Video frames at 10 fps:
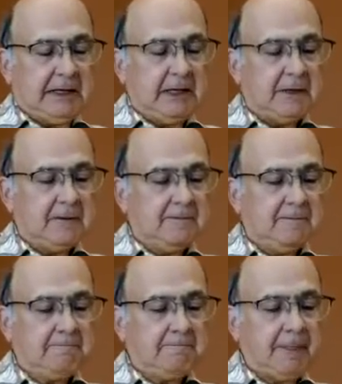
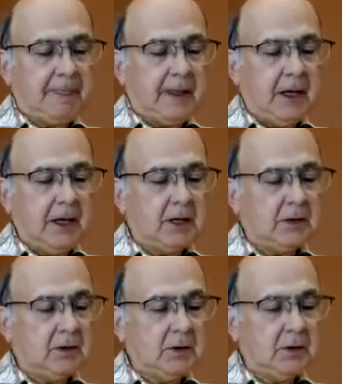Um,
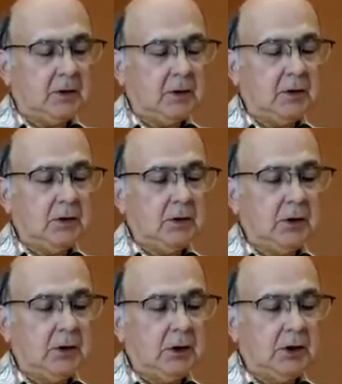and
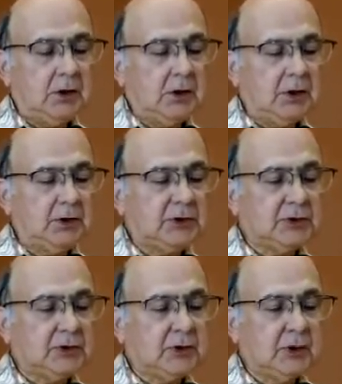it, it
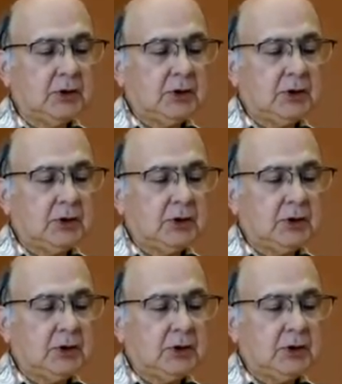is